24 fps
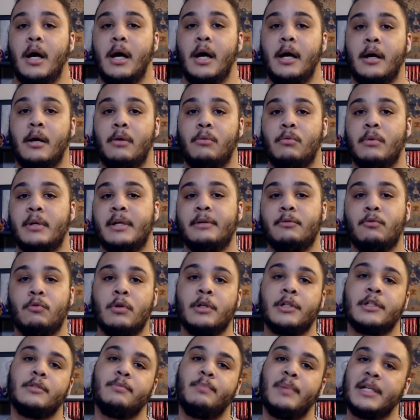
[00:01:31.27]
What
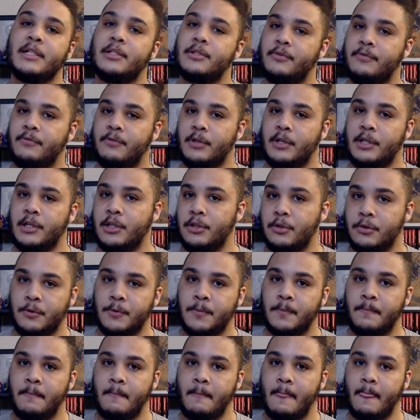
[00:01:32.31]
works best for you.
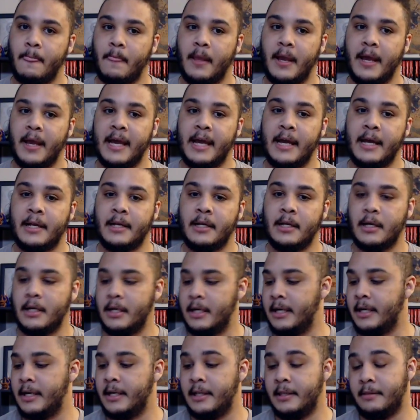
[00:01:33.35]
And
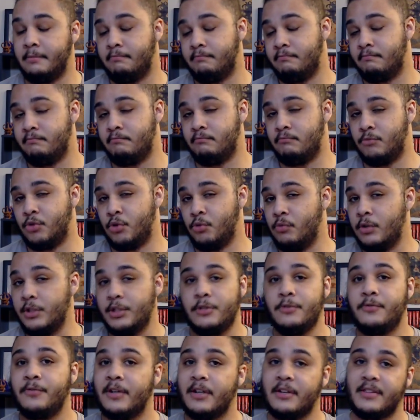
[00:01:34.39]
so once you
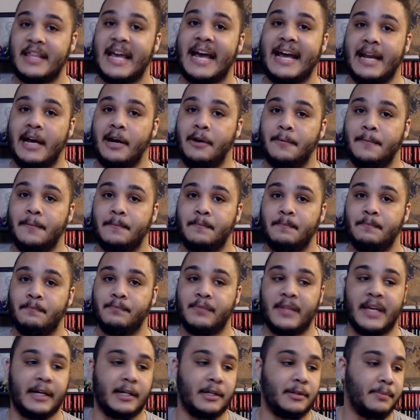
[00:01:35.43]
figure that out,
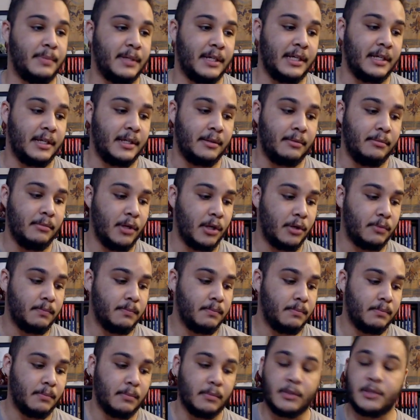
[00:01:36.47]
that could be, you know,
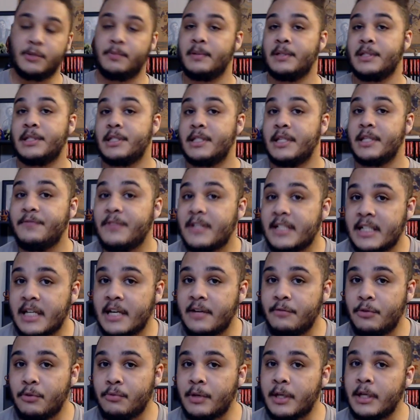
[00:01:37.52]
a specific day of
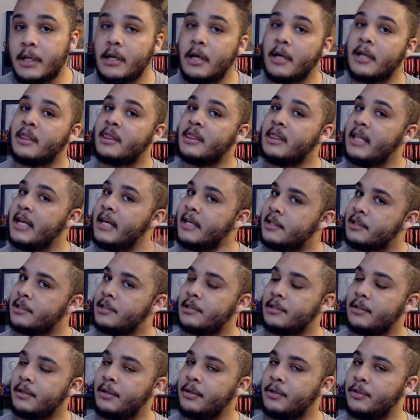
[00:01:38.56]
the week, unless
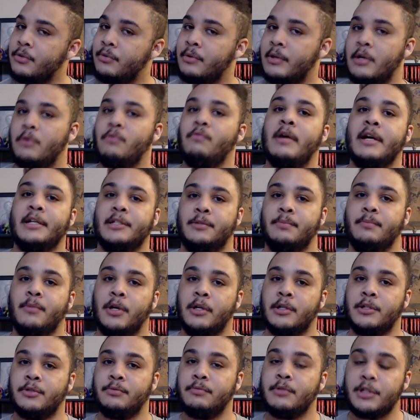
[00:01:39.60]
you're doing a West
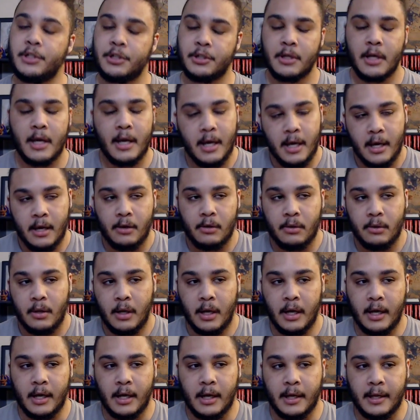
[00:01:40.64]
March, which,
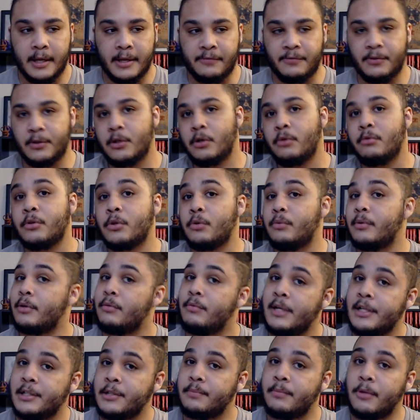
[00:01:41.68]
if you don't know what a
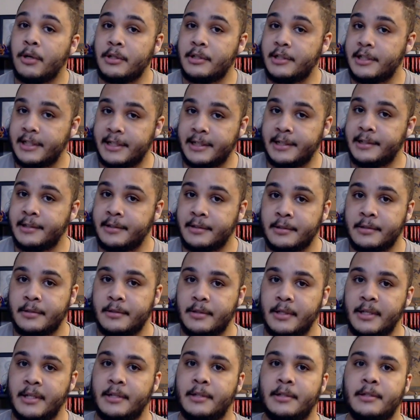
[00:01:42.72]
West March
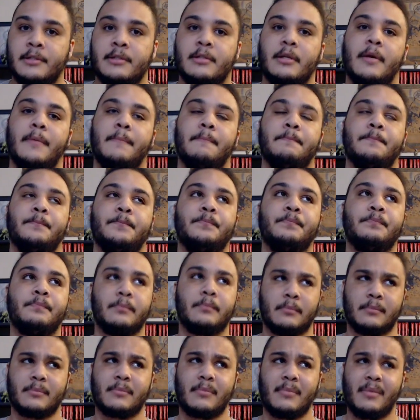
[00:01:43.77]
is
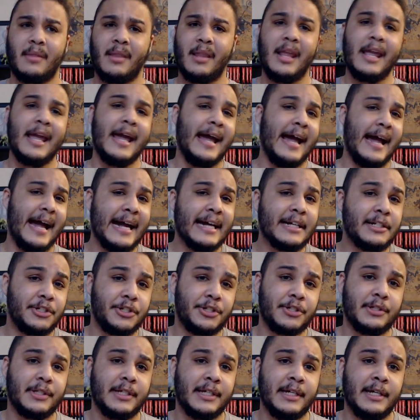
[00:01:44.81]

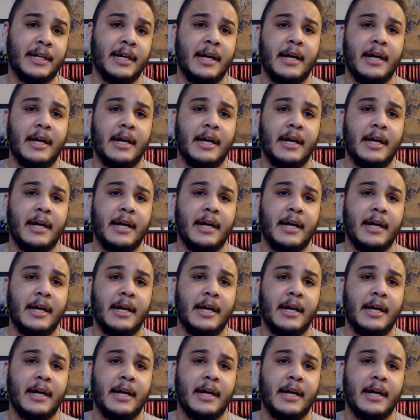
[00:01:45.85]
actually,